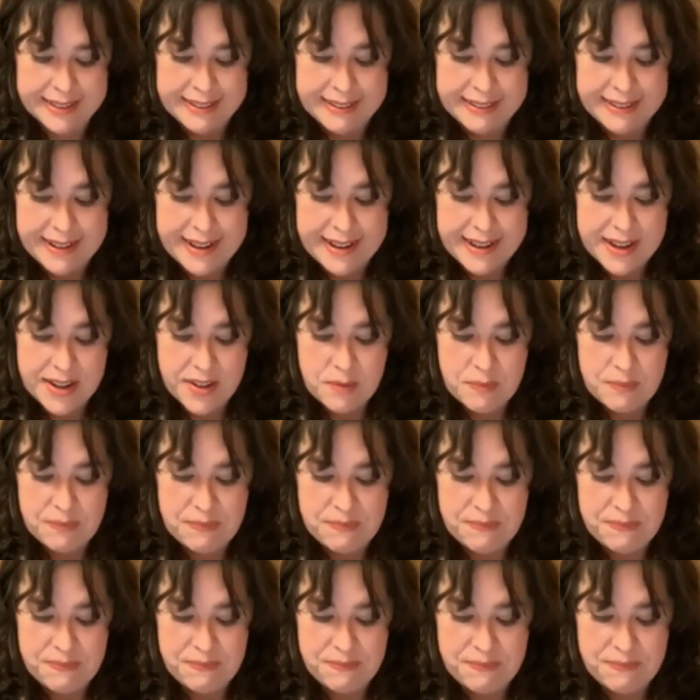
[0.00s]

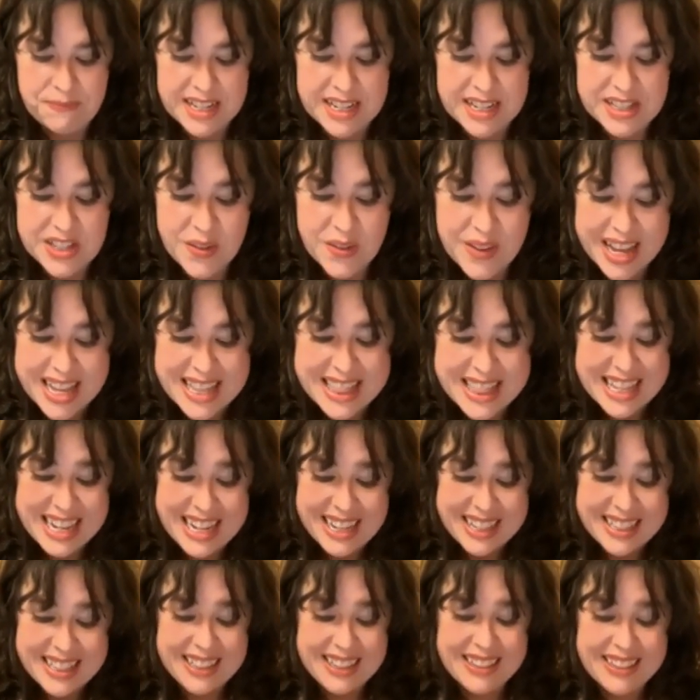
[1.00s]
And so I
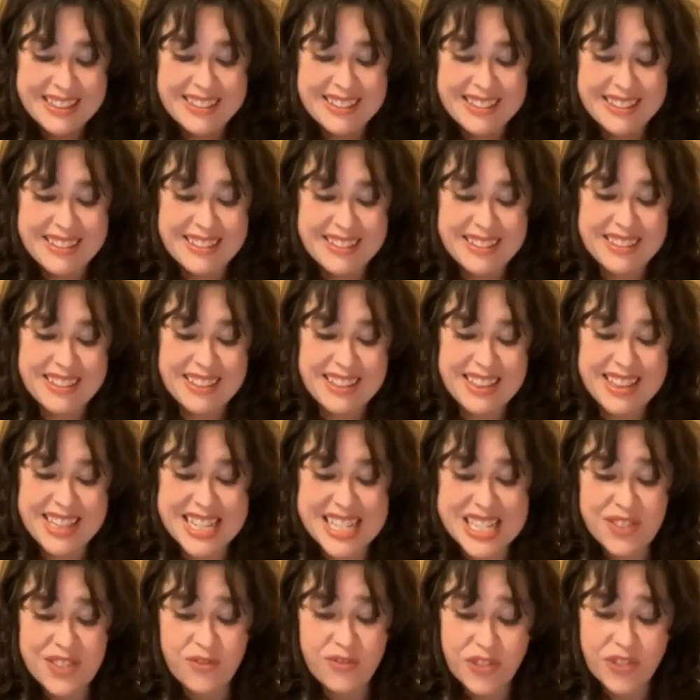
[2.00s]
think
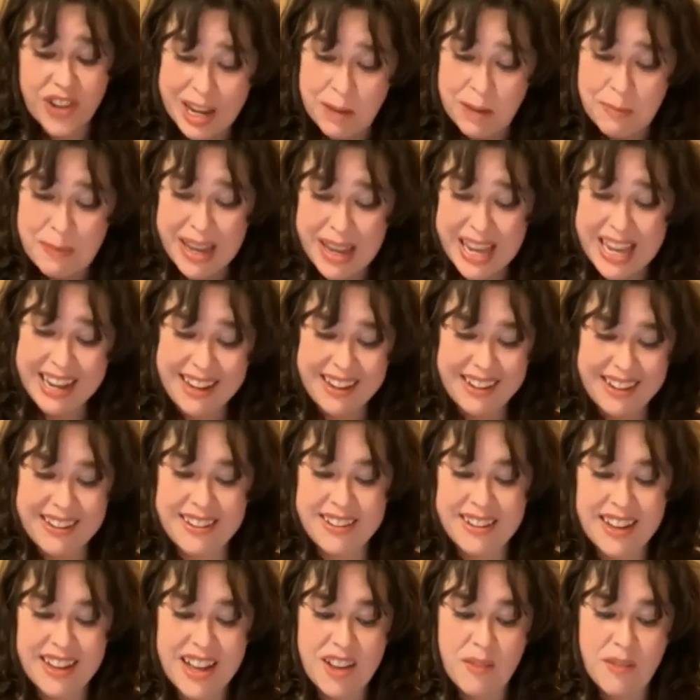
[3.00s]
this framing
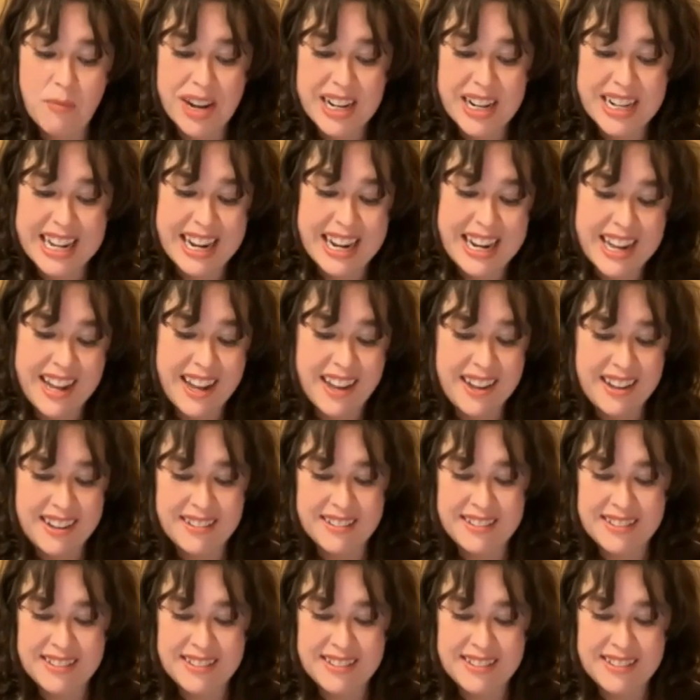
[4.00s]
of Pradera